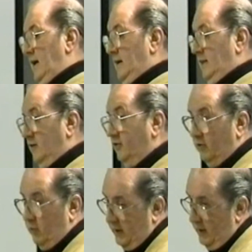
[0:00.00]
and this
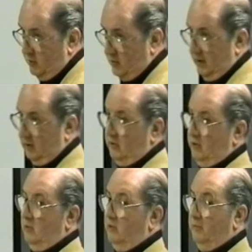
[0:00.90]
is what I'm trying to
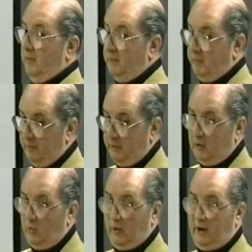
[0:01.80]
do, is make
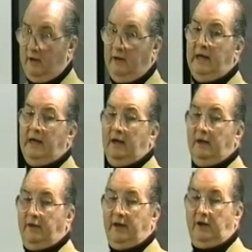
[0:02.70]
people aware
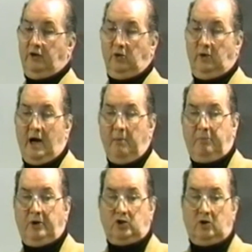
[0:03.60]
that do
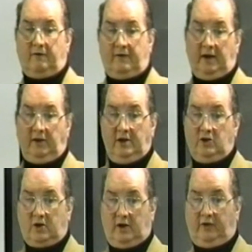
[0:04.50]
not put your faith
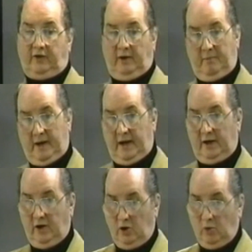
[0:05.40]
and trust in
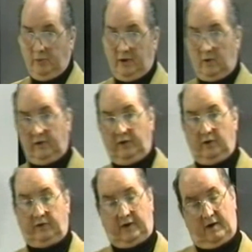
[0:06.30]
man in whom there is
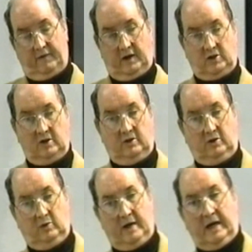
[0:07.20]
no salvation.
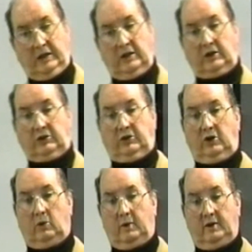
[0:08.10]
Do not look to
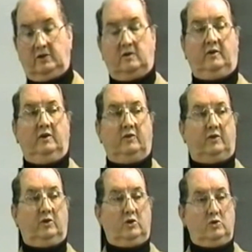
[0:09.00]
your religious
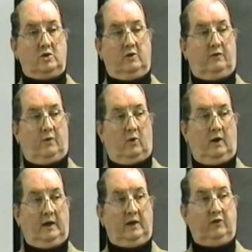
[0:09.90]
institutions
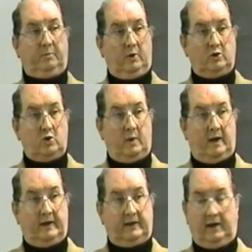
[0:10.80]
for any
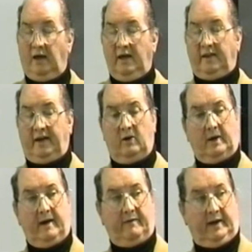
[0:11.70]
spirituality. They
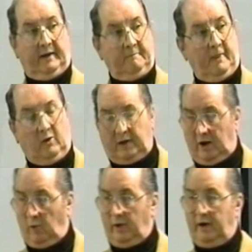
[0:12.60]
don't have any. I
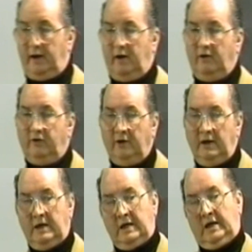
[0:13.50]
don't care what it is,
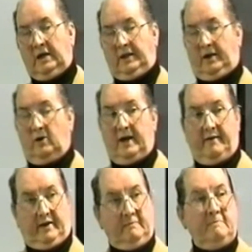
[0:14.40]
they don't
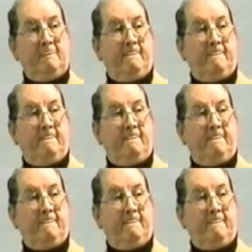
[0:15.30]
have it.